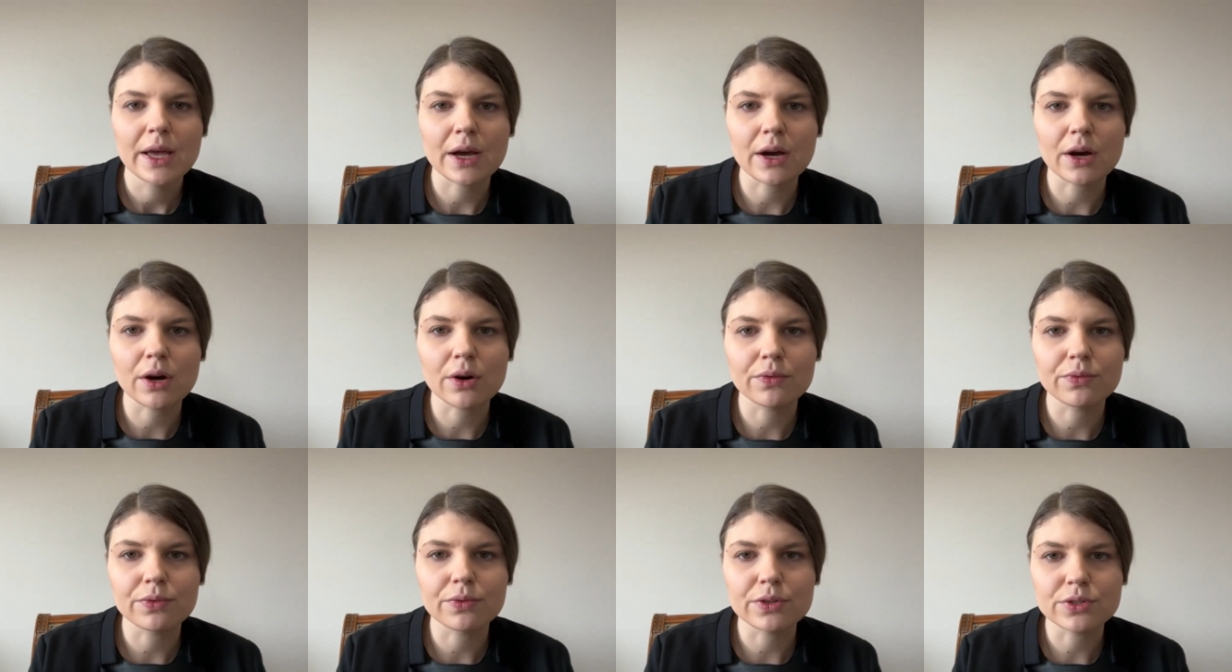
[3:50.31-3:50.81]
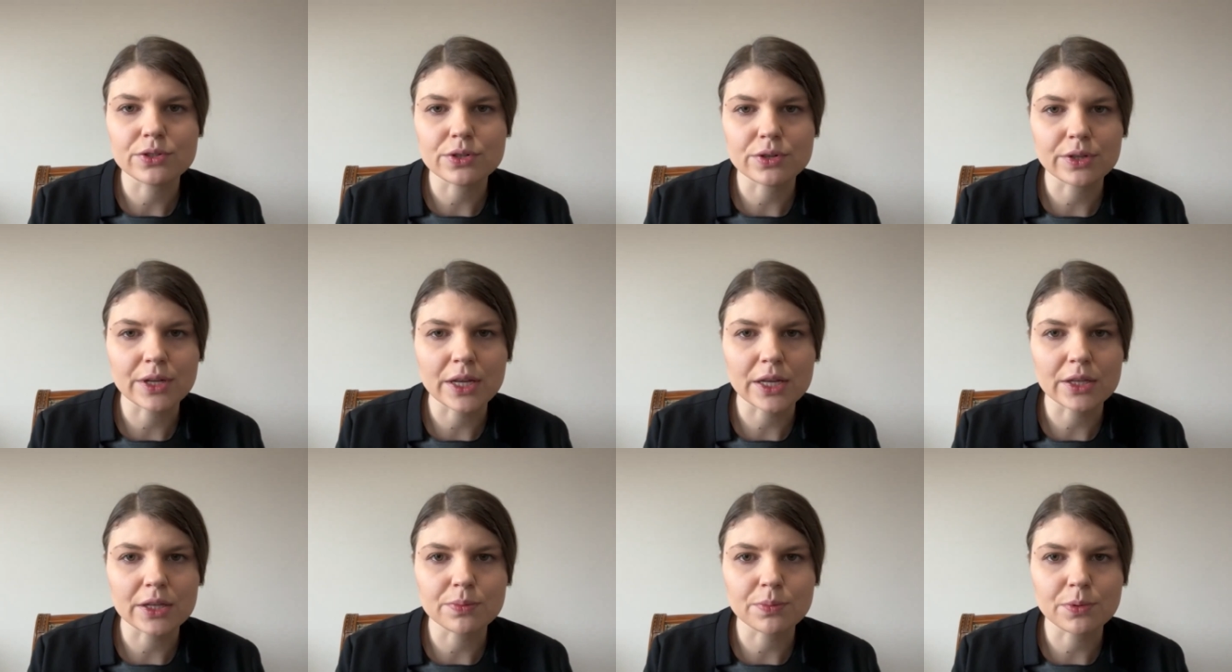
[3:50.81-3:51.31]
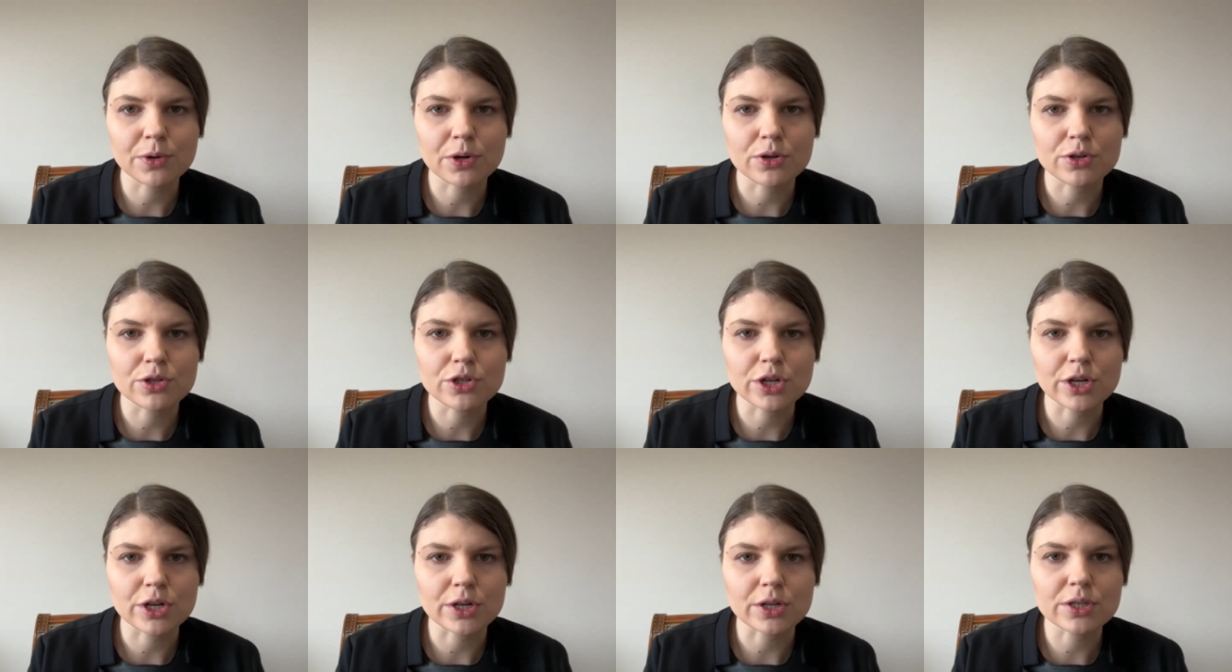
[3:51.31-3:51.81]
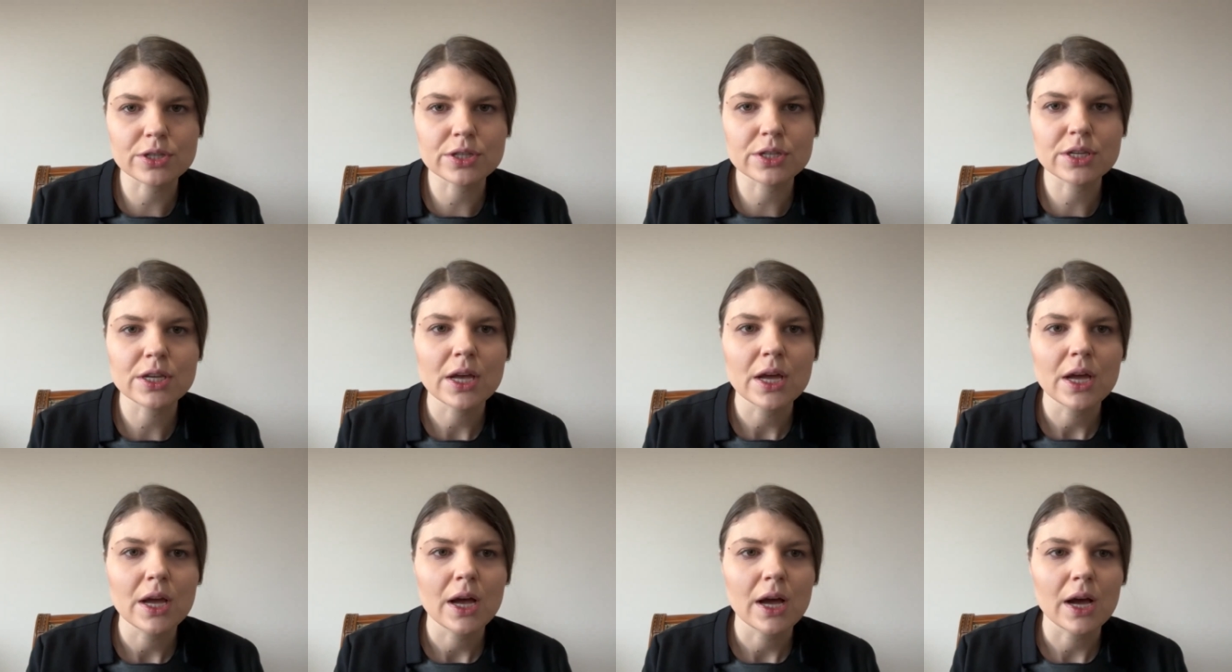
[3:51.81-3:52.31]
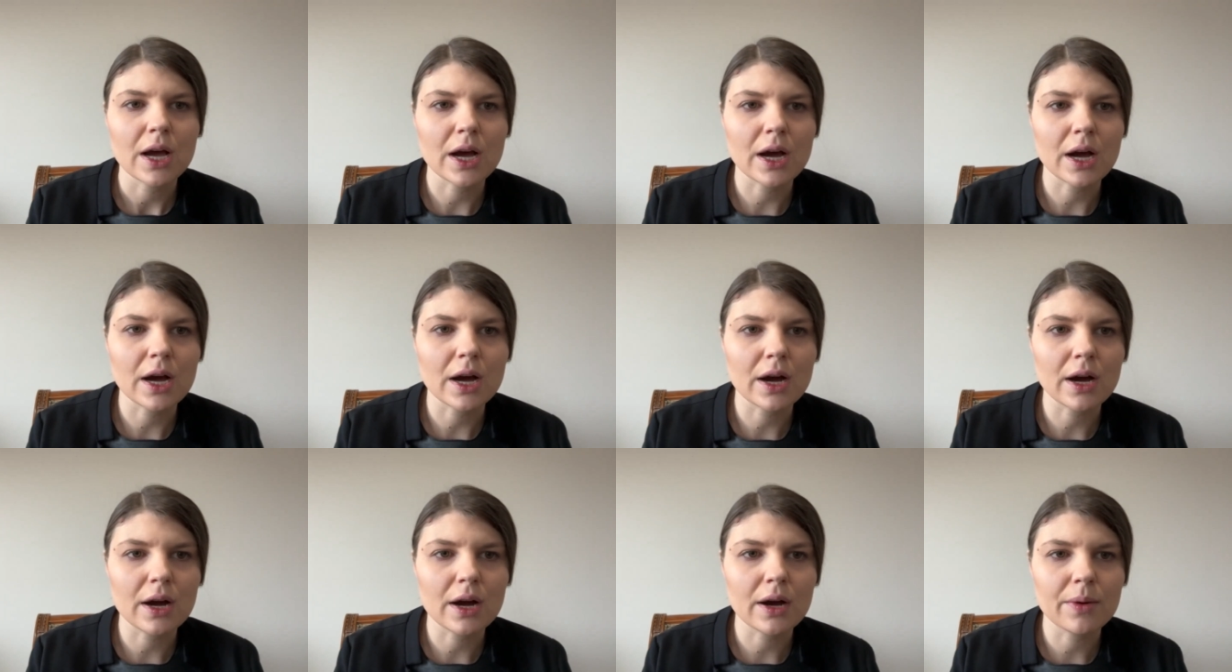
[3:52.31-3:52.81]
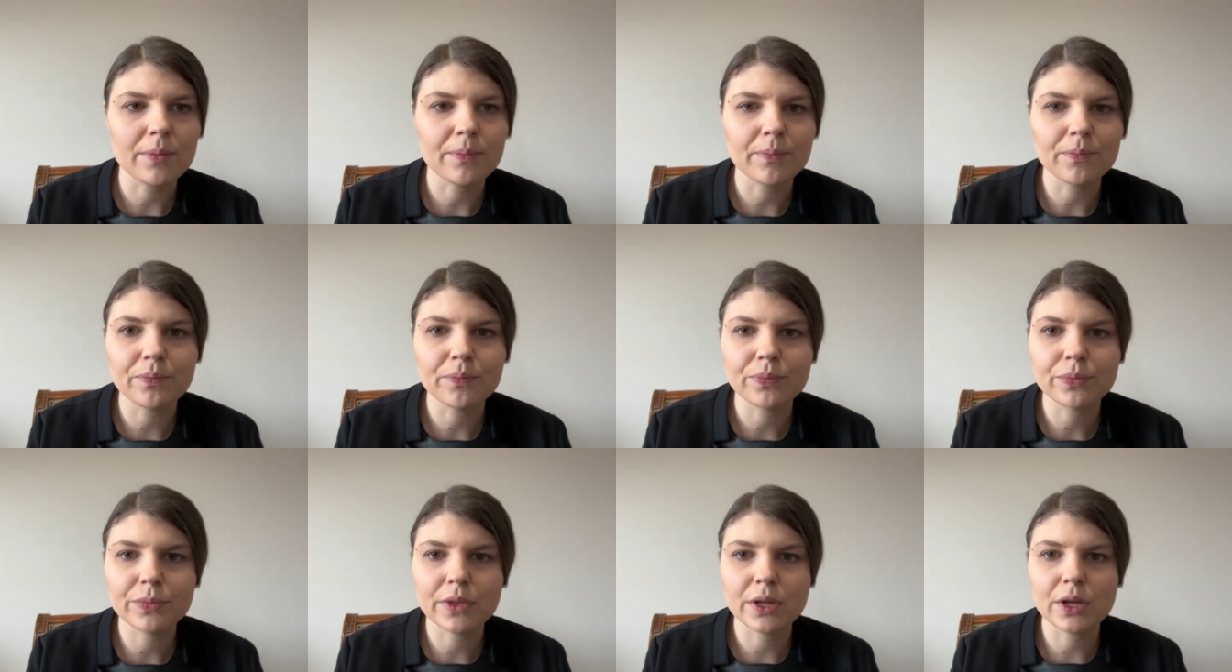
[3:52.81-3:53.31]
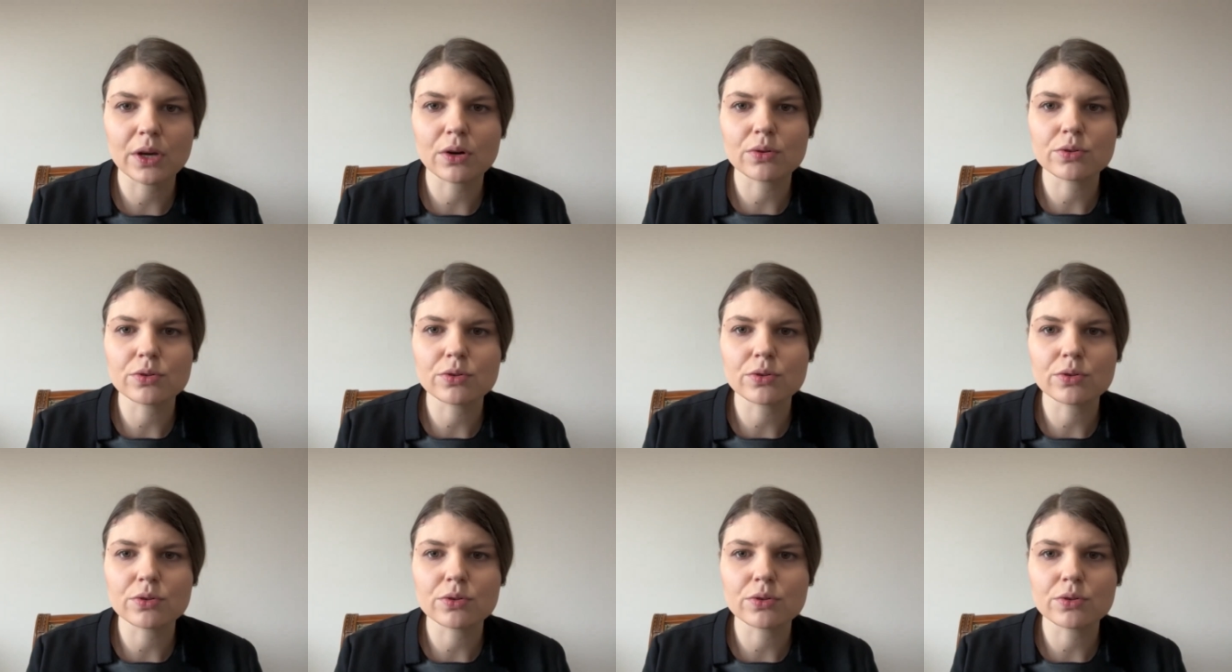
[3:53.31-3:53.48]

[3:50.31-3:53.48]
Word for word: uh, of internet projects um,